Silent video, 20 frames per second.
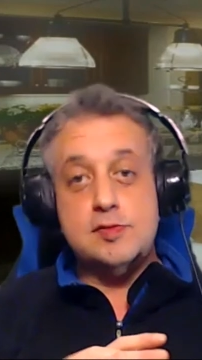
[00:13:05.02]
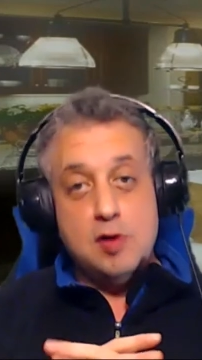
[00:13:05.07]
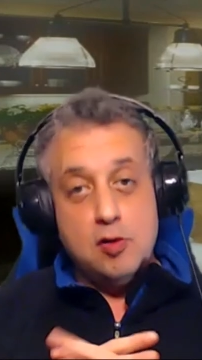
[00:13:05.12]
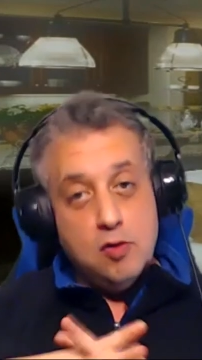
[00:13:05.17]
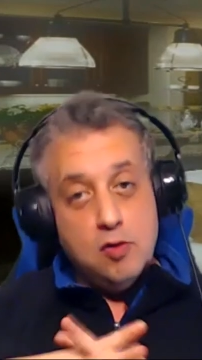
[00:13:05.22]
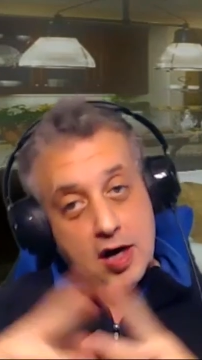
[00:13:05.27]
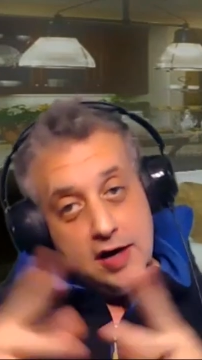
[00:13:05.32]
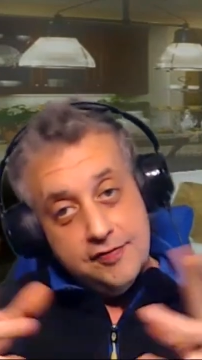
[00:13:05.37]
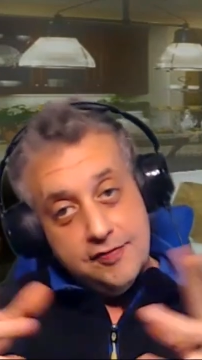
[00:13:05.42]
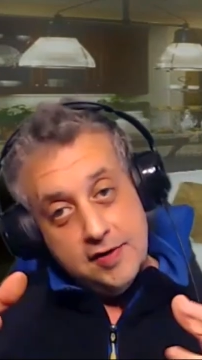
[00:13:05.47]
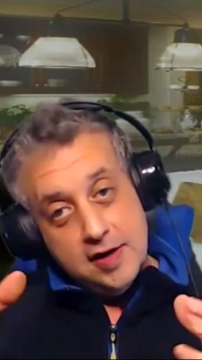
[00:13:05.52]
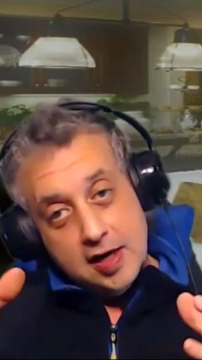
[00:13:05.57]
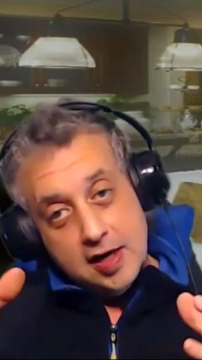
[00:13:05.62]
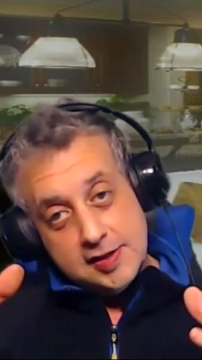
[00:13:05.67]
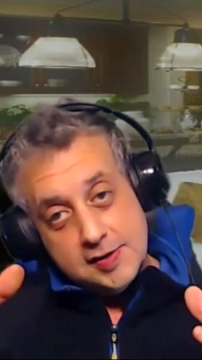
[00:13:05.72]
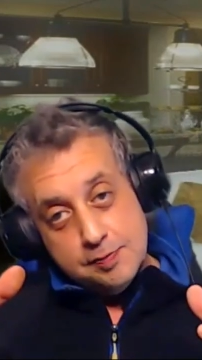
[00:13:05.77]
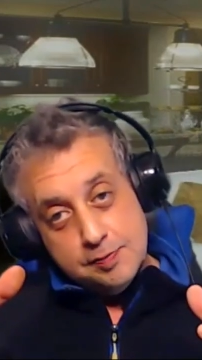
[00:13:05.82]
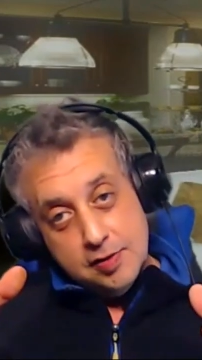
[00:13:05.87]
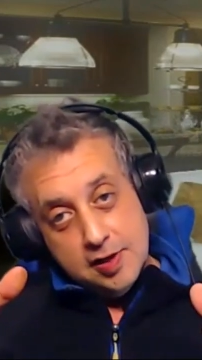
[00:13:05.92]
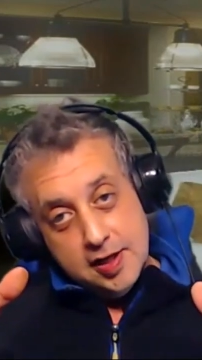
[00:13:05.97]
My wife and I
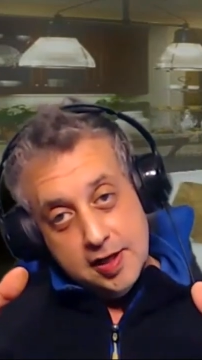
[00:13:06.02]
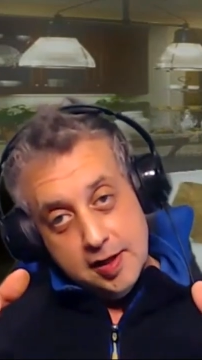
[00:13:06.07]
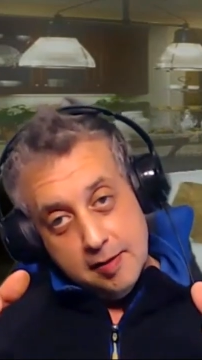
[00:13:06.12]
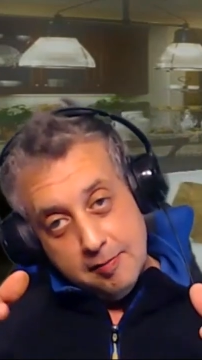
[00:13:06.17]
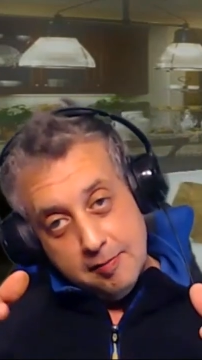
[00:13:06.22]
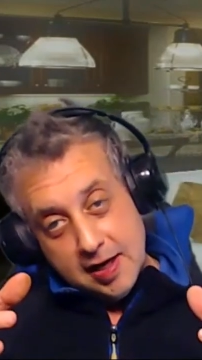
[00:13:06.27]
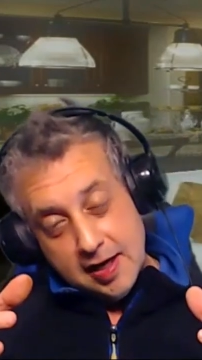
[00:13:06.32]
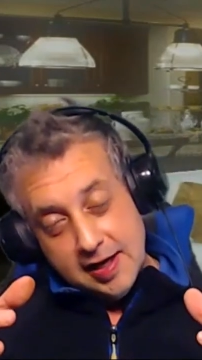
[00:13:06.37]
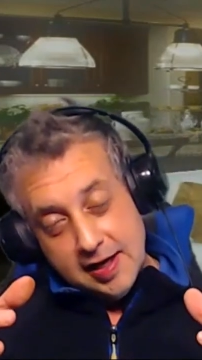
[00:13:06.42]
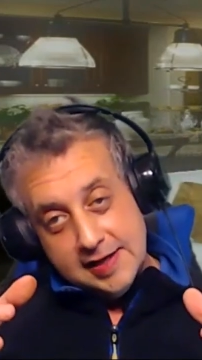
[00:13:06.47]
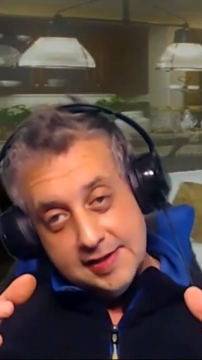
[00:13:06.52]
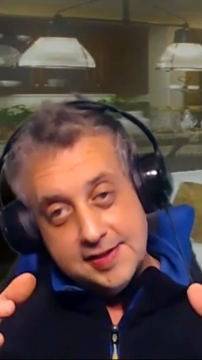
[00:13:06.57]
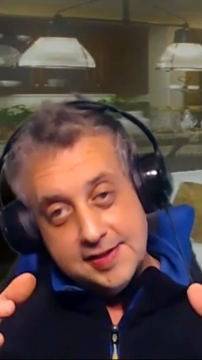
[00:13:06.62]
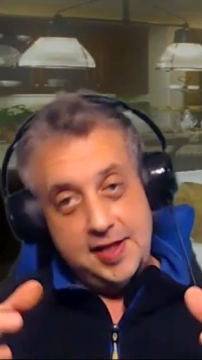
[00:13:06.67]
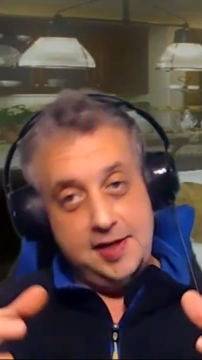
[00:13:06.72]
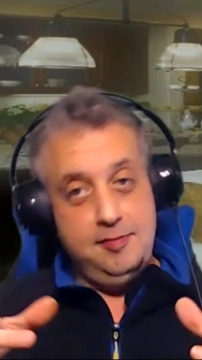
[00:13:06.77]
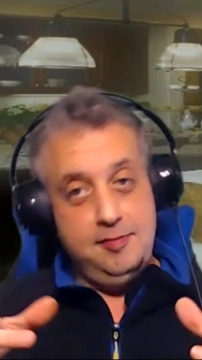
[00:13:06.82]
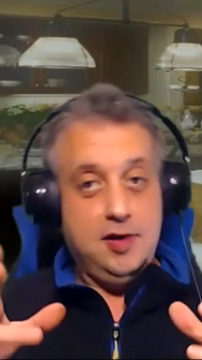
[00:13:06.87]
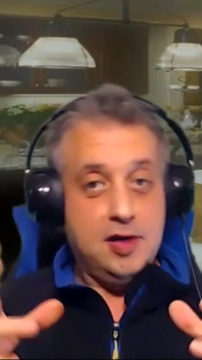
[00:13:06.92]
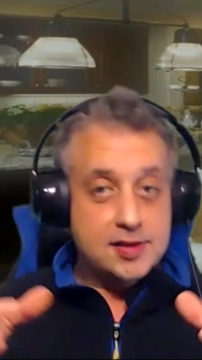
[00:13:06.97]
split about
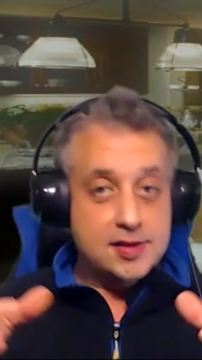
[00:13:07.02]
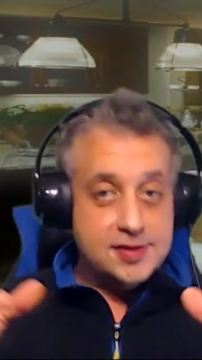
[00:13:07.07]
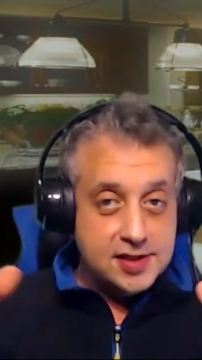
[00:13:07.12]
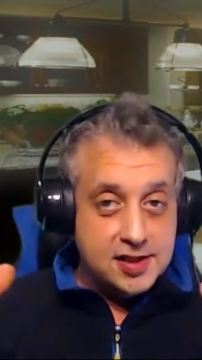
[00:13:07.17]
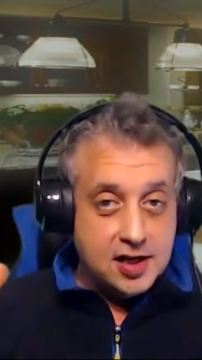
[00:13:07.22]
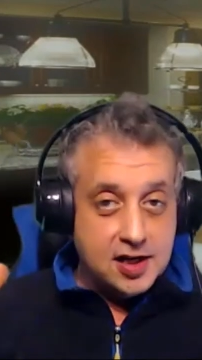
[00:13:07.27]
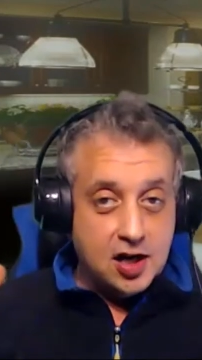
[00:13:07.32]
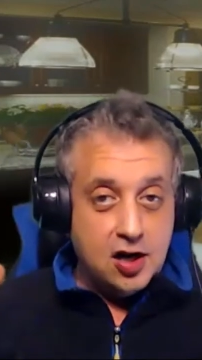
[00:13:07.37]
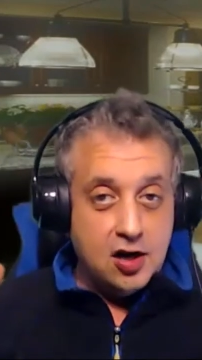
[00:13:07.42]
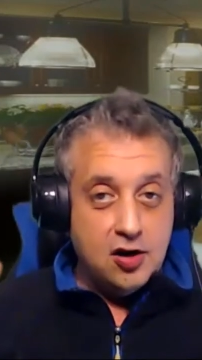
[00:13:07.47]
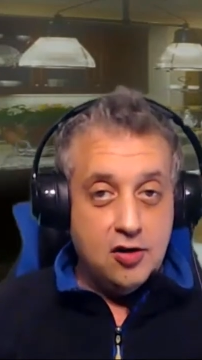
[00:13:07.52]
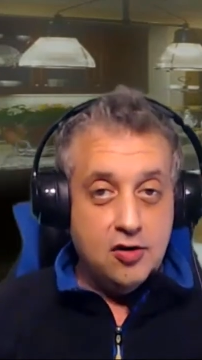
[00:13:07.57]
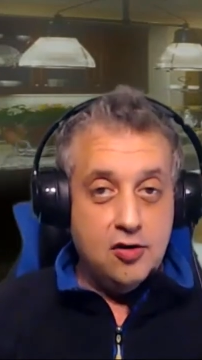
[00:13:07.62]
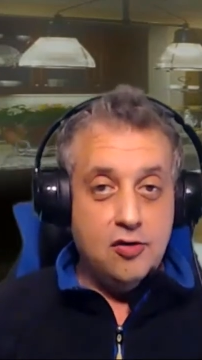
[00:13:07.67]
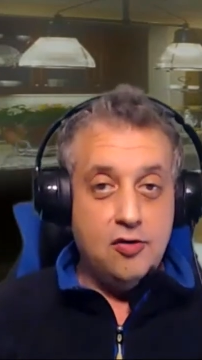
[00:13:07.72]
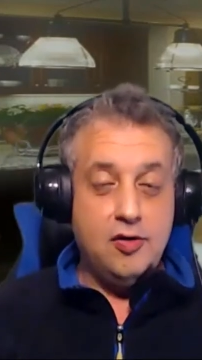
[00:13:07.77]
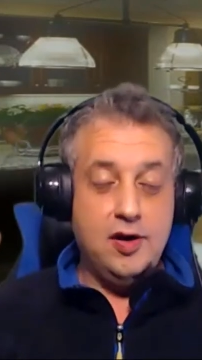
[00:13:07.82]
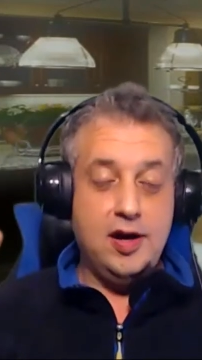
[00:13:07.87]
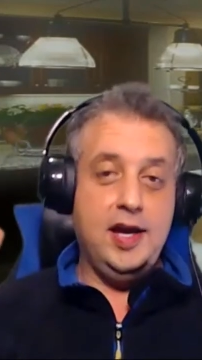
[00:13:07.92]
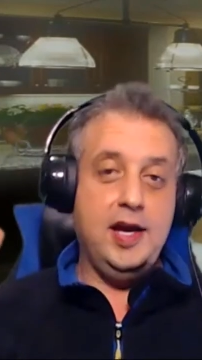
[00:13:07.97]
eighteen months
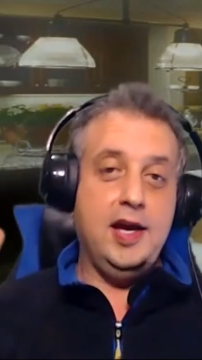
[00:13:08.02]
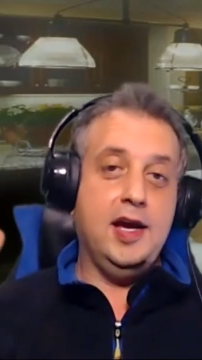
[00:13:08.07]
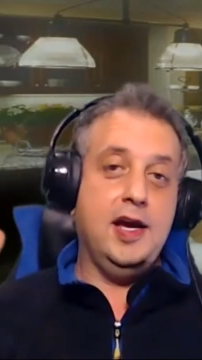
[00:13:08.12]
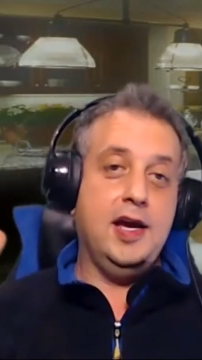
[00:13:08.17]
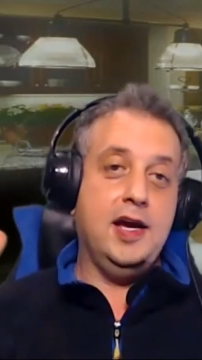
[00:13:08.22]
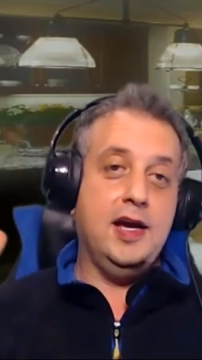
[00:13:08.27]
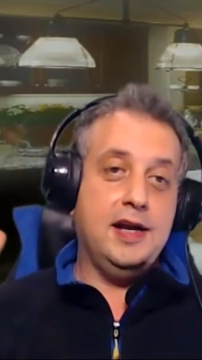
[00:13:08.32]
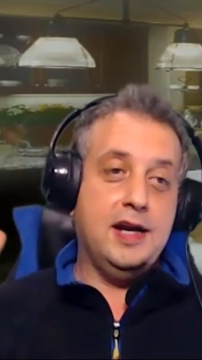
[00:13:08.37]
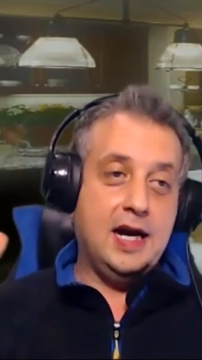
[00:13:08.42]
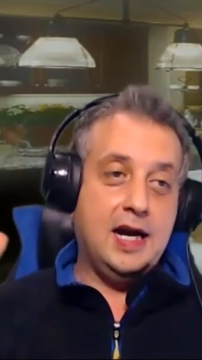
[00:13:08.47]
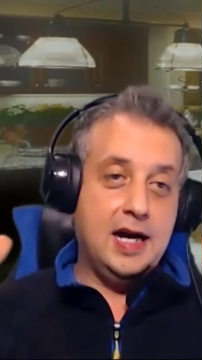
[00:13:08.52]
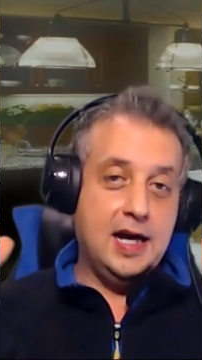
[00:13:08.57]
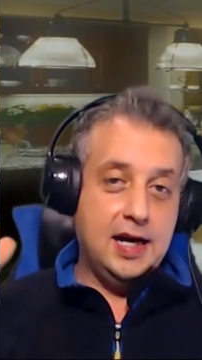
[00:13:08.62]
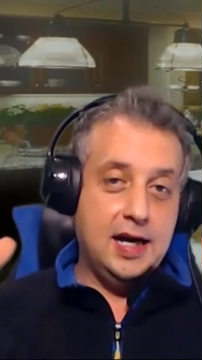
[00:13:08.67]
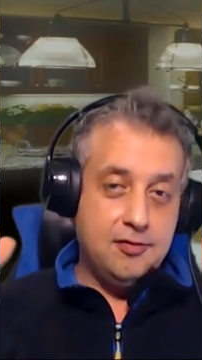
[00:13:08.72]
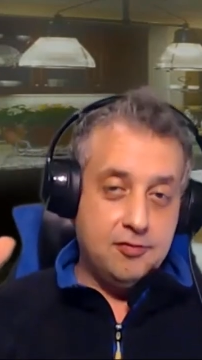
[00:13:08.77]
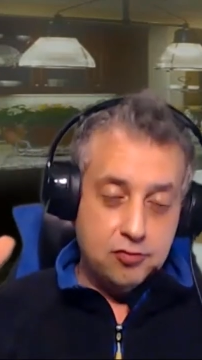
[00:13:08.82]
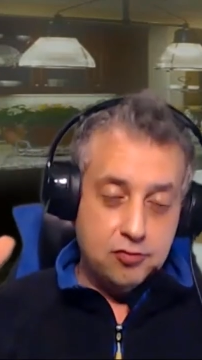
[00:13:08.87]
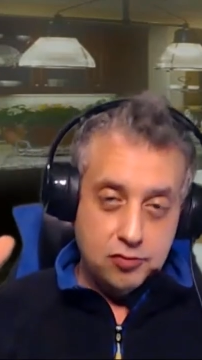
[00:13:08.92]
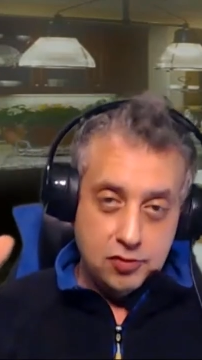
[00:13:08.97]
ago, and
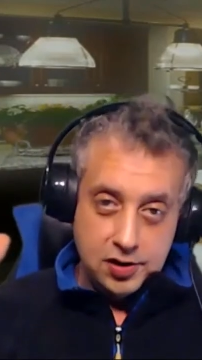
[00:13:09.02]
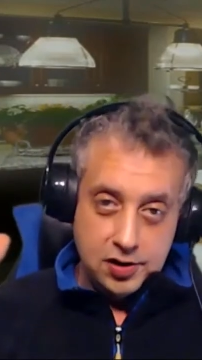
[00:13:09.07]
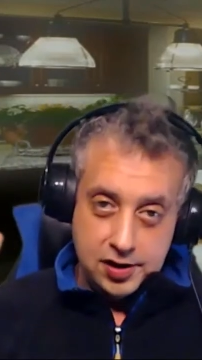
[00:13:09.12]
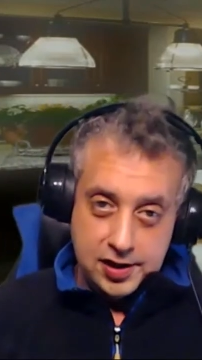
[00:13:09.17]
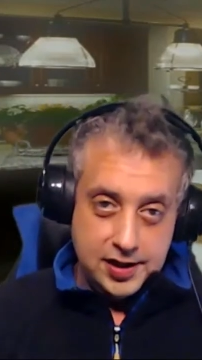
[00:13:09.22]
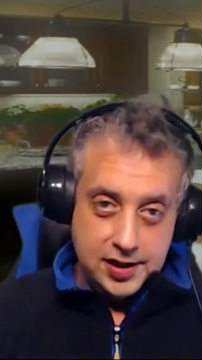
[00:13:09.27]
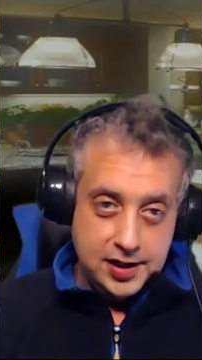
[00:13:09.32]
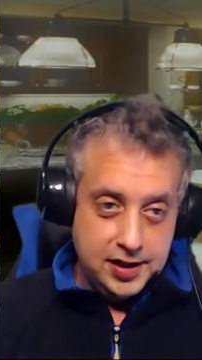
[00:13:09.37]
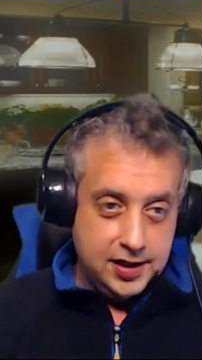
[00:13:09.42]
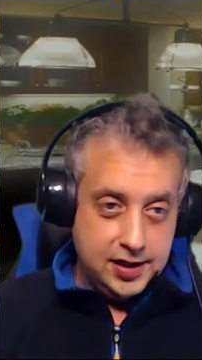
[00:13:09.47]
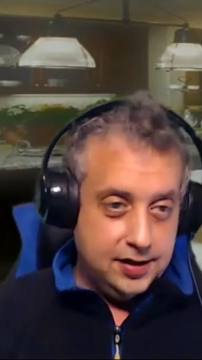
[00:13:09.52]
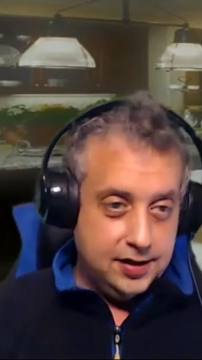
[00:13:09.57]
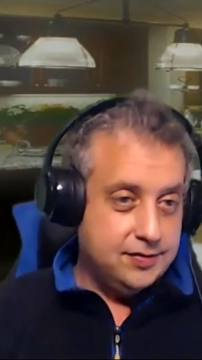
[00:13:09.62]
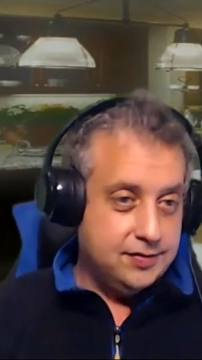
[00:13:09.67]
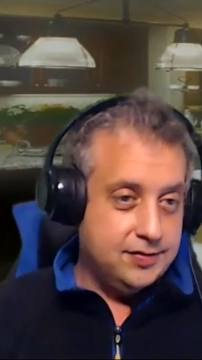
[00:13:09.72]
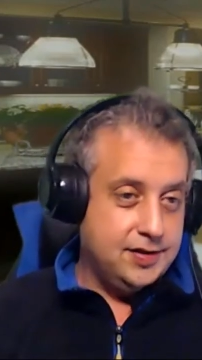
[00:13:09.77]
I really,